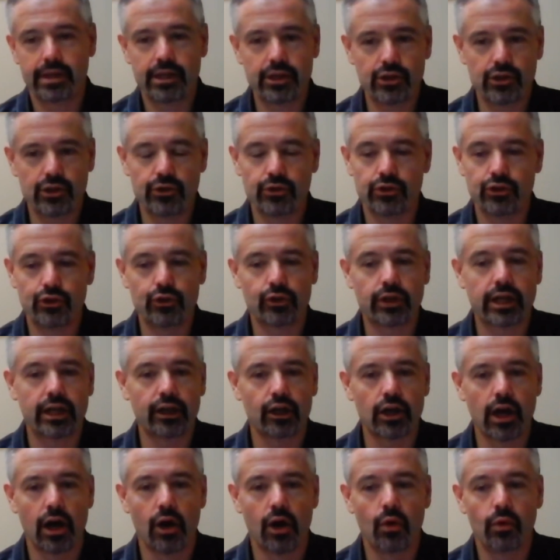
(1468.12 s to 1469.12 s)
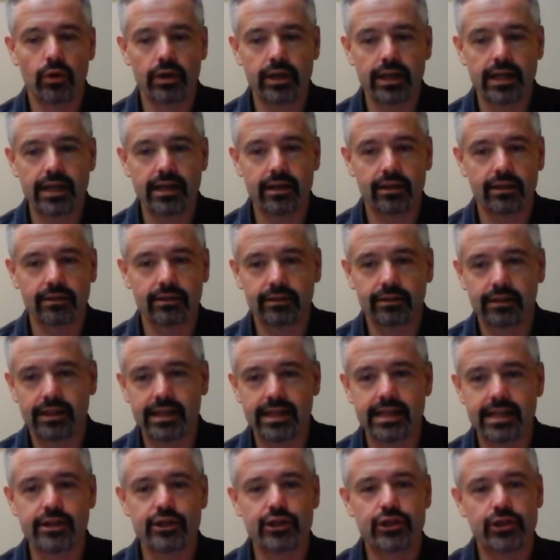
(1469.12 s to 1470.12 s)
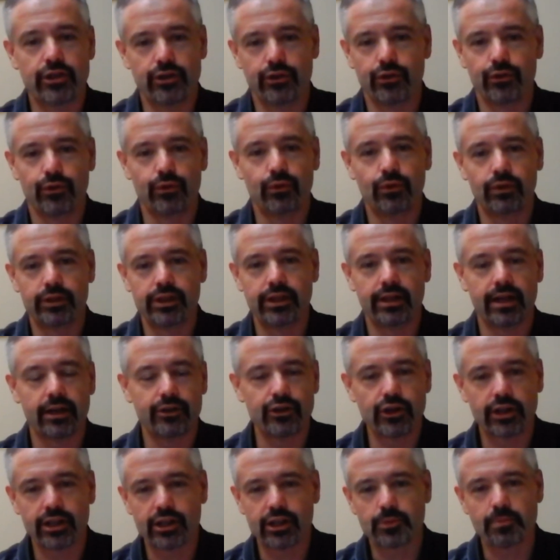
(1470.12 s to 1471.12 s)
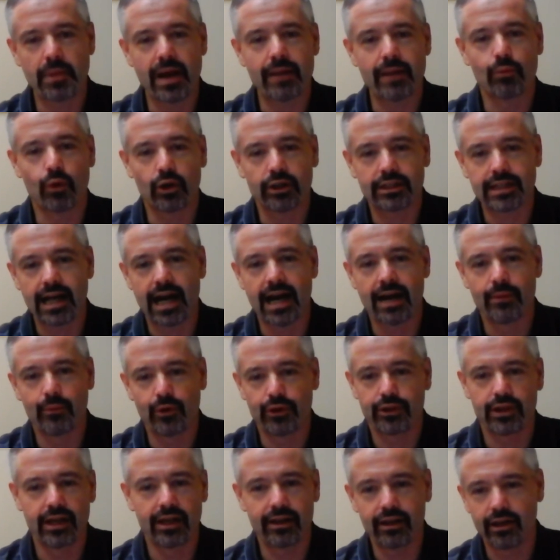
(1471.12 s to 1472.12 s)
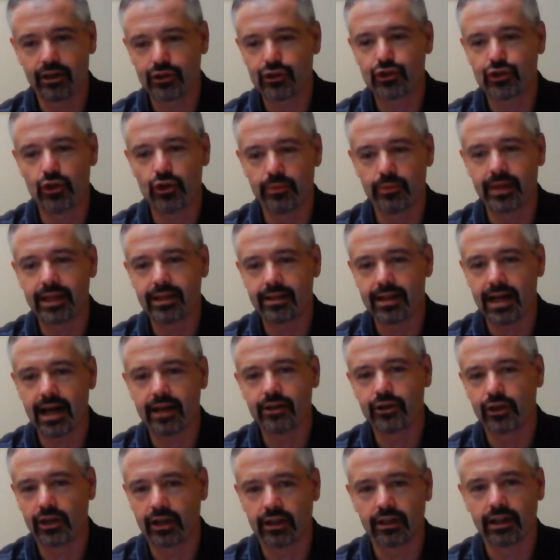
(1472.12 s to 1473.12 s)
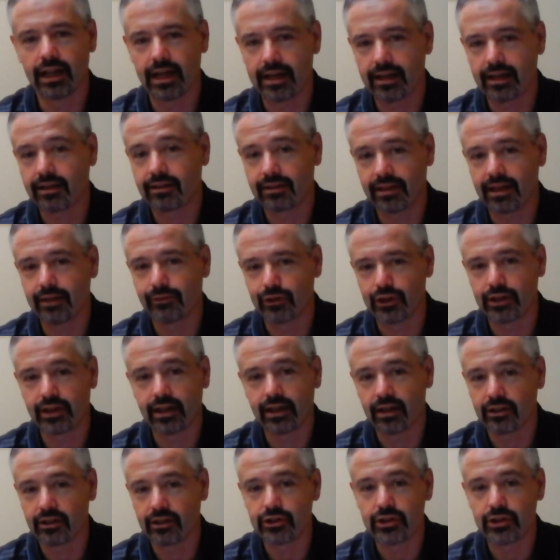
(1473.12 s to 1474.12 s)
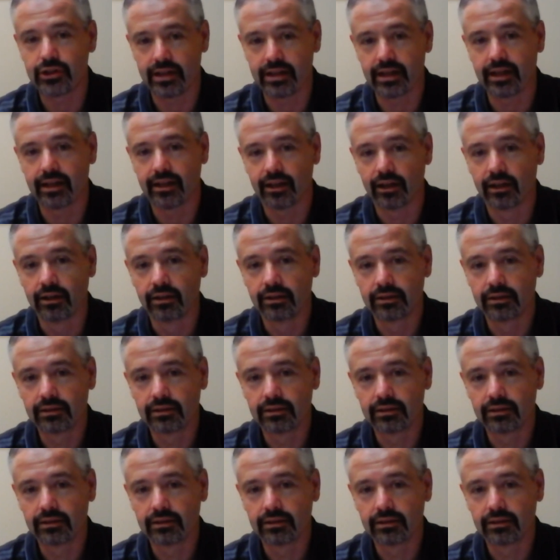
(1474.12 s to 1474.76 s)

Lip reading: you can go into, you can spend more time with it, assuming that you're going to like everything else that you hear.